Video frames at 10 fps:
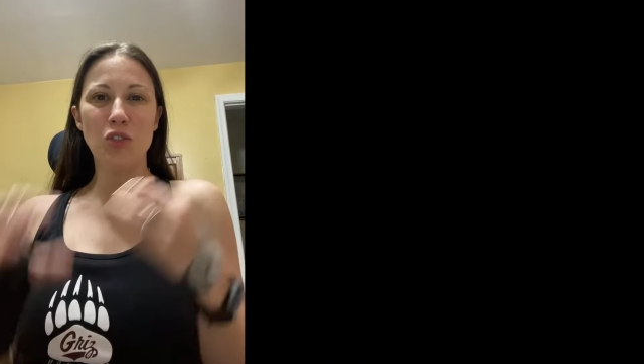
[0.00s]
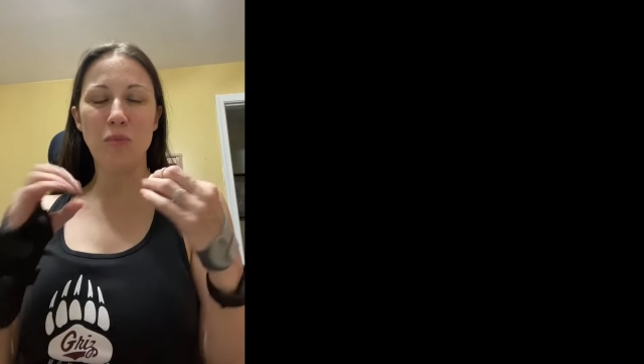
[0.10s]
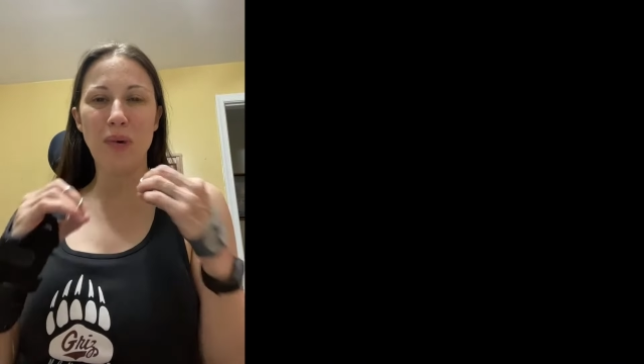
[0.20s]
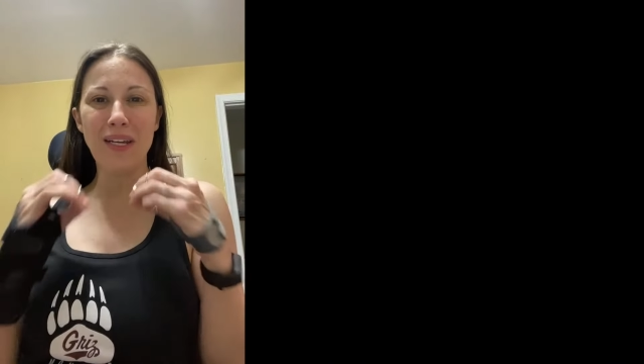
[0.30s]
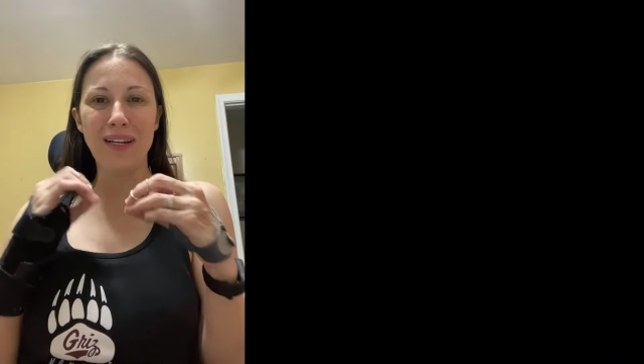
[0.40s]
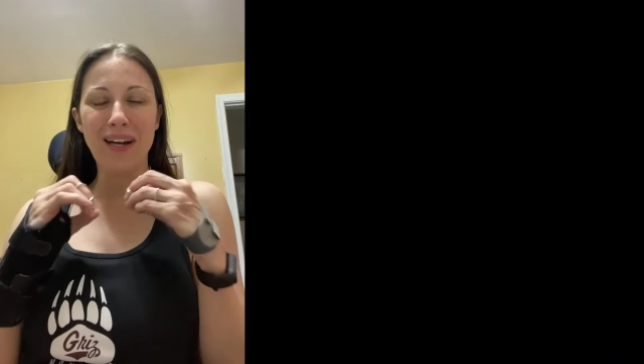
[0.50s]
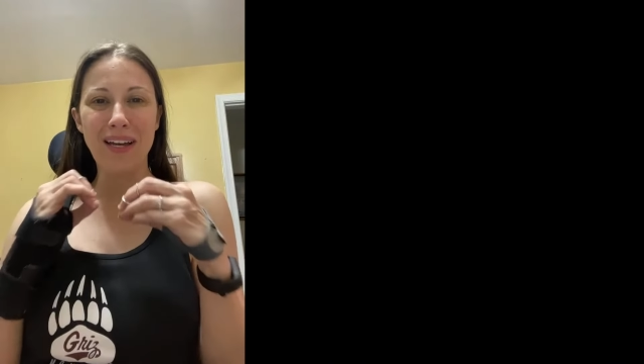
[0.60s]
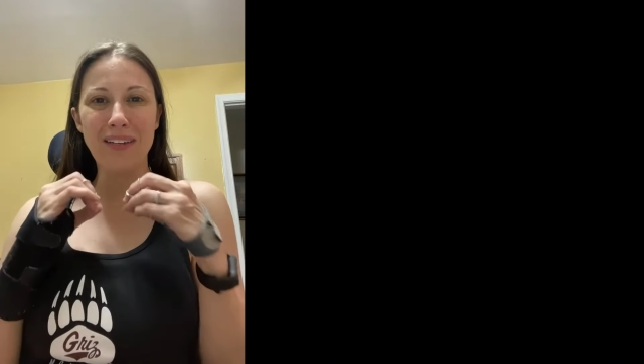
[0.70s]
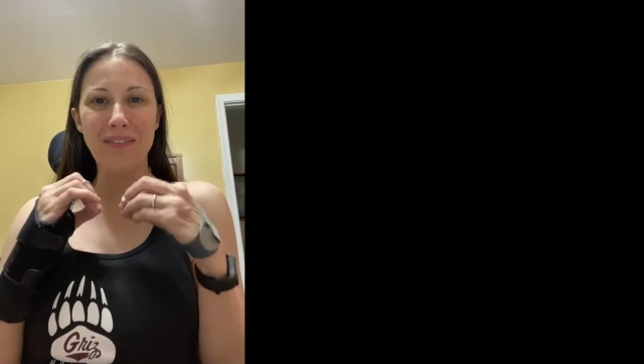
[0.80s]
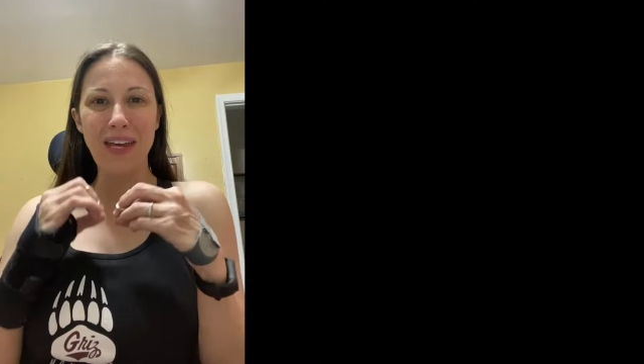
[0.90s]
you might
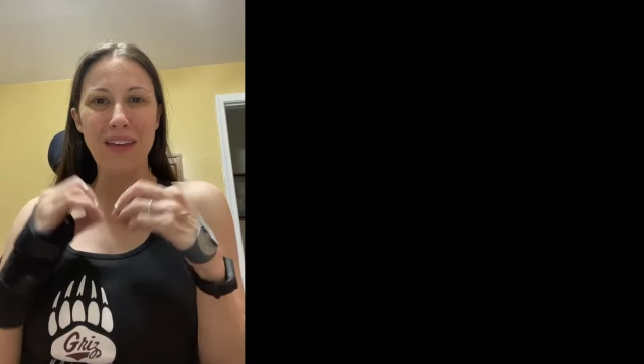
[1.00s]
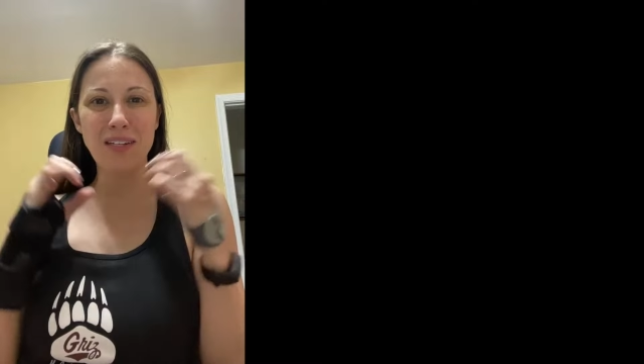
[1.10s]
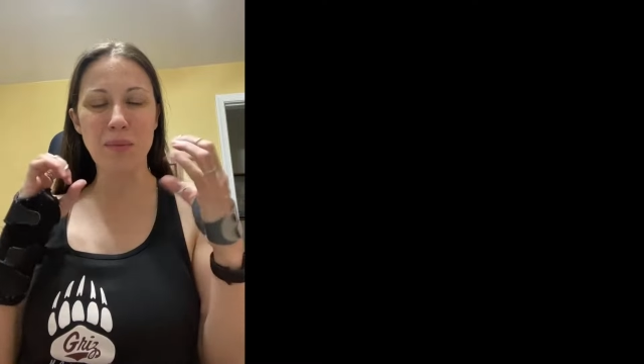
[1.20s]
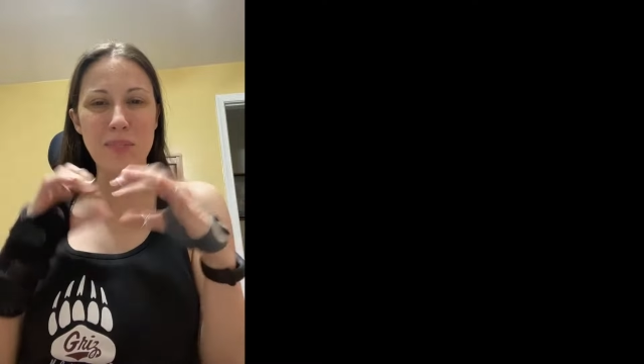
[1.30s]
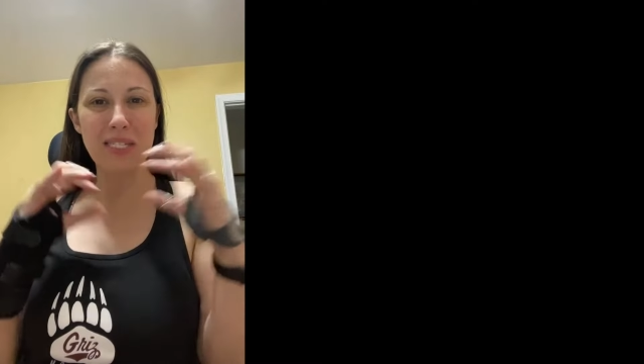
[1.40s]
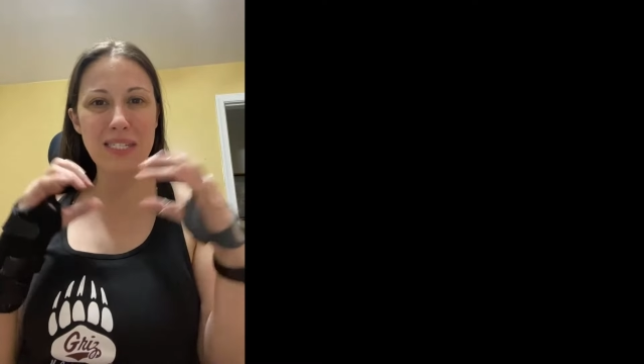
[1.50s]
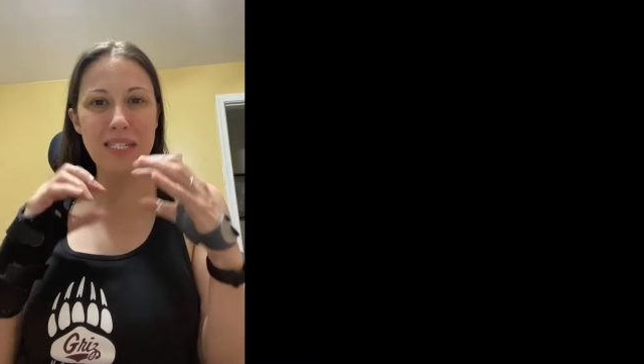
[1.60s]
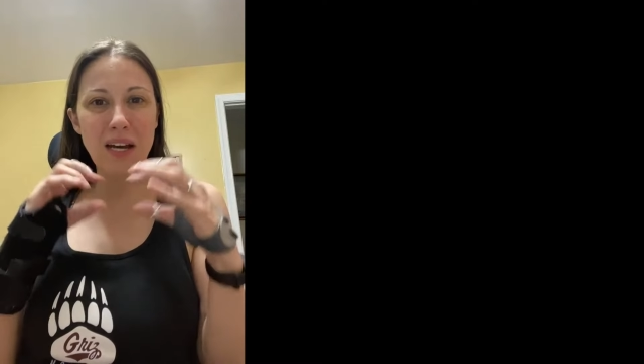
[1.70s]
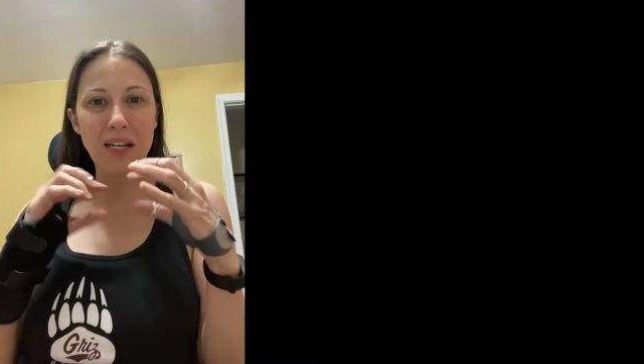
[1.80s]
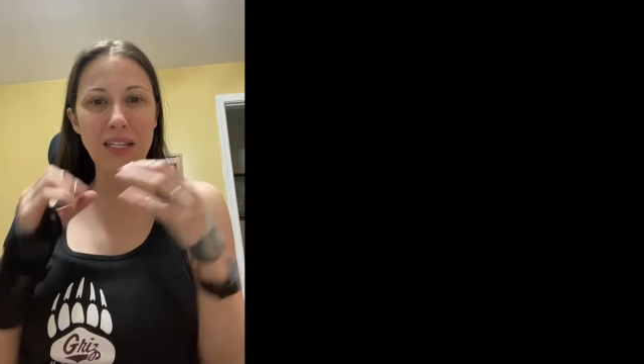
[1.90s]
kind of end up
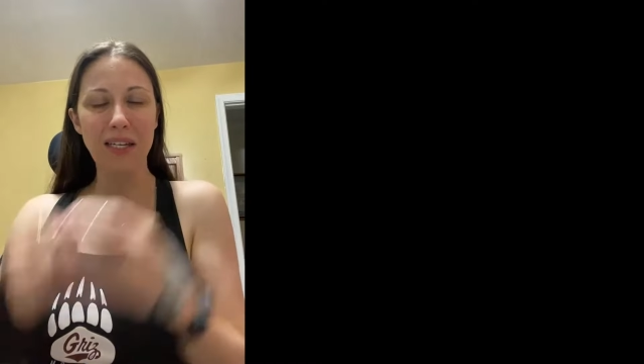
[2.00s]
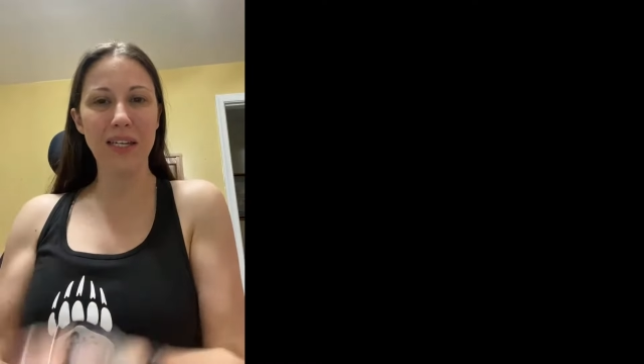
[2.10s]
stuck